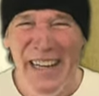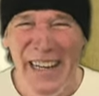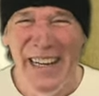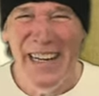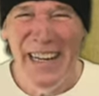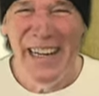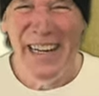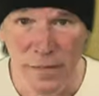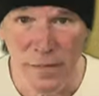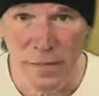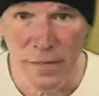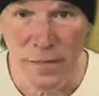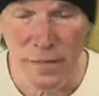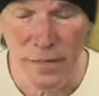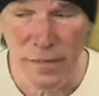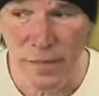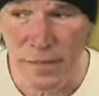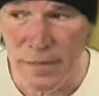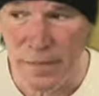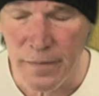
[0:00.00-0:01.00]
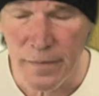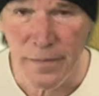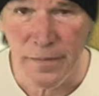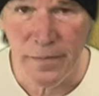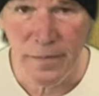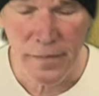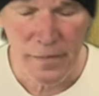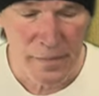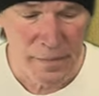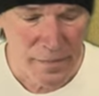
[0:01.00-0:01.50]

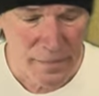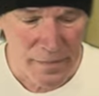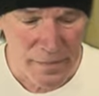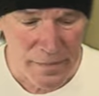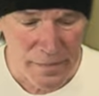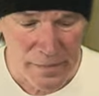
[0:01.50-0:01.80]
Nobody speaks.